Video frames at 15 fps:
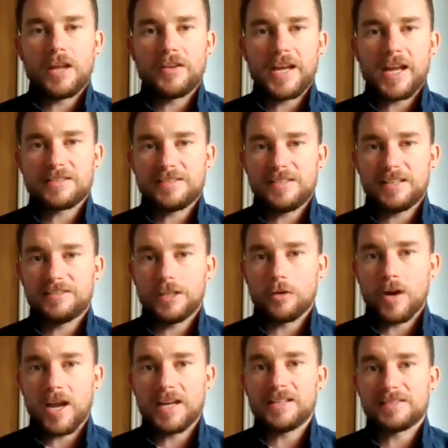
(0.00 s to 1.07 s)
and they get 60
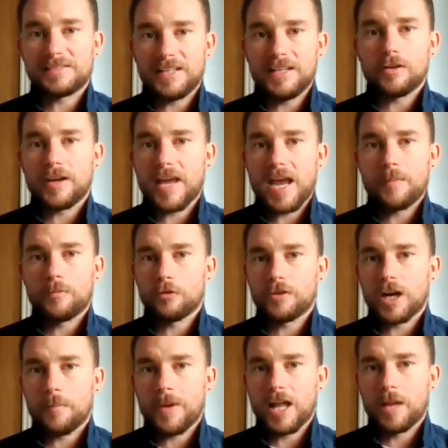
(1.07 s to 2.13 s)
or 80 senior games under
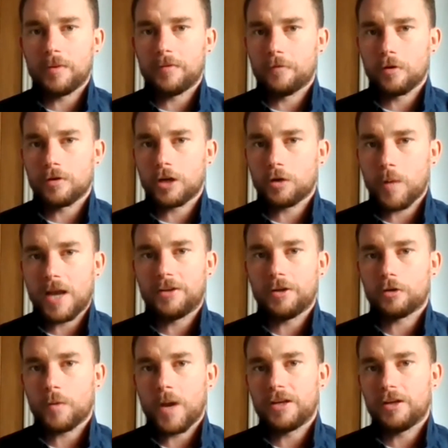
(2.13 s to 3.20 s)
their belt before they're 20
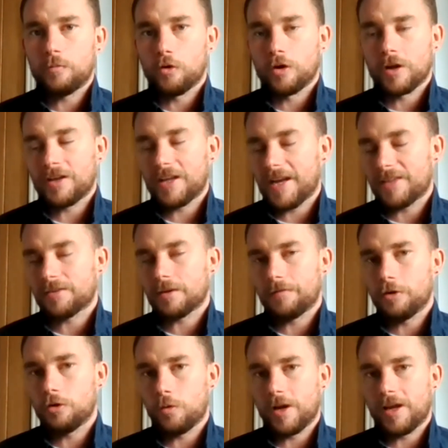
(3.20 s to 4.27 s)
or 21 and they get their
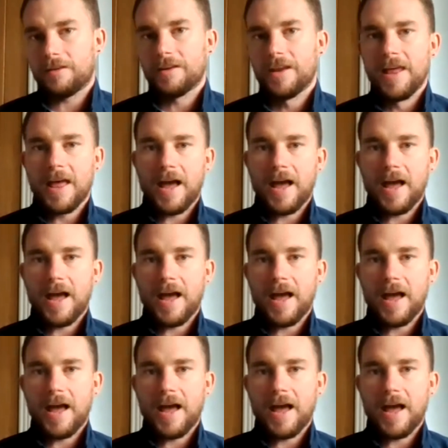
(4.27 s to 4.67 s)
few quid